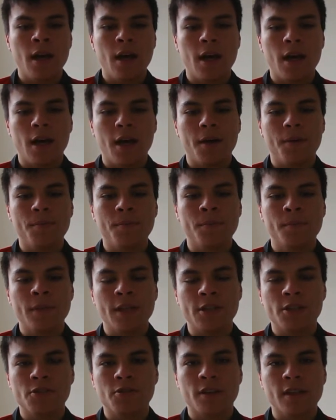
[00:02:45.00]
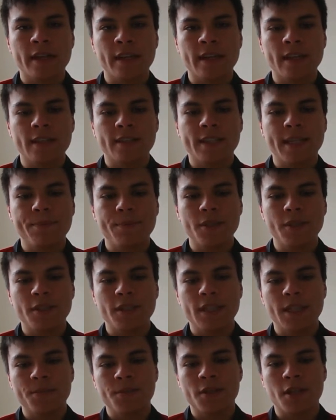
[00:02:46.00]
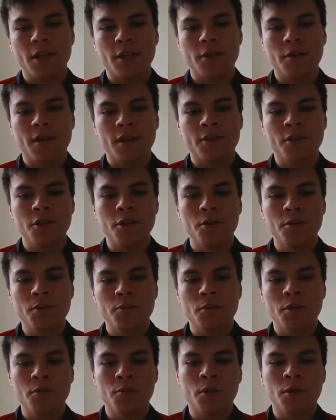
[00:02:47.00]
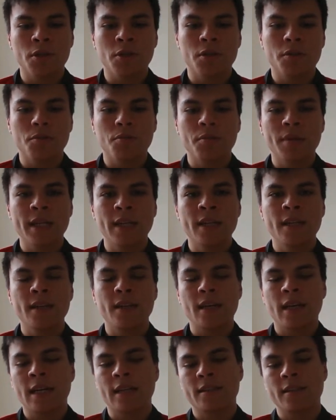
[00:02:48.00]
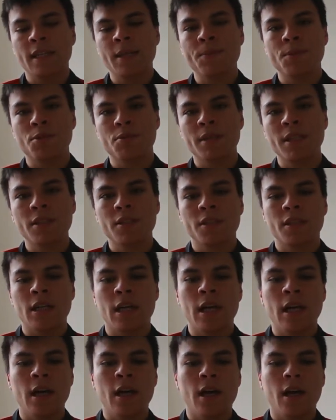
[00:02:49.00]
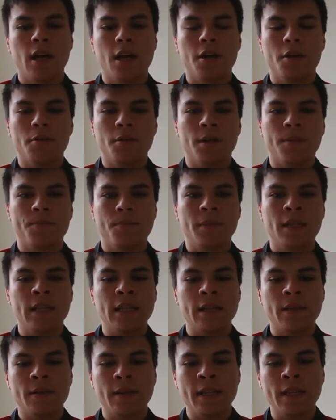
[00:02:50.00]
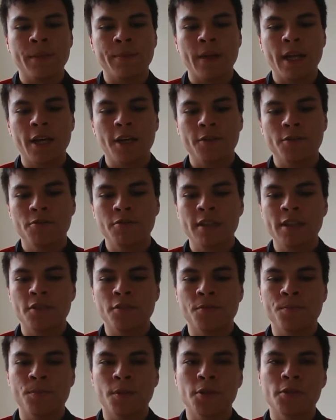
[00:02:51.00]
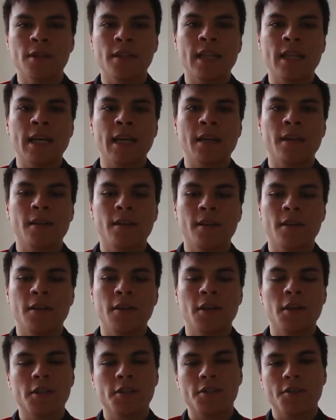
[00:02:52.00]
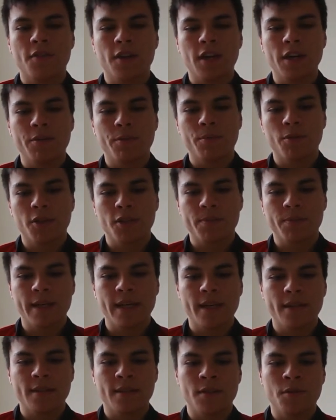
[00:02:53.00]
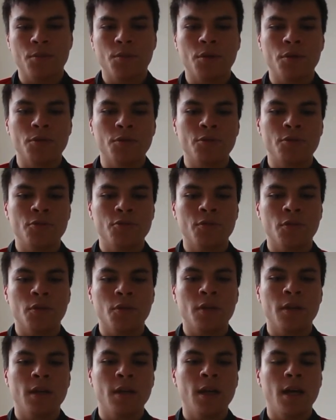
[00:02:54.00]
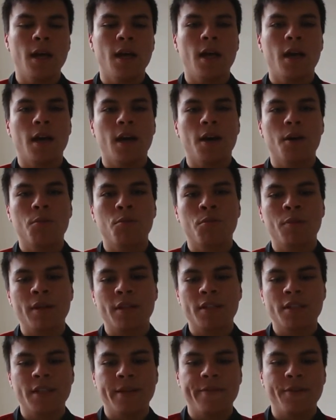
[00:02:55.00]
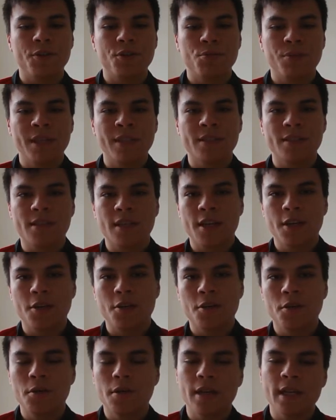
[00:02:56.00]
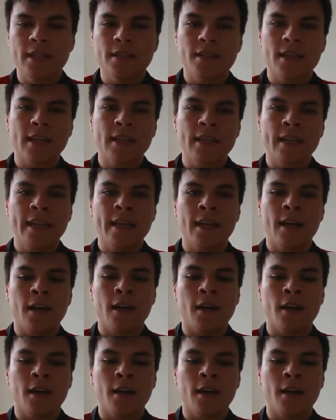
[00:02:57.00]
They're struggling in the Championship, so a 2-1 win at Ipswich, who are in the playoffs, really sort of boosted their survival prospects, and a 1-1 draw with Sheffield Wednesday, who incidentally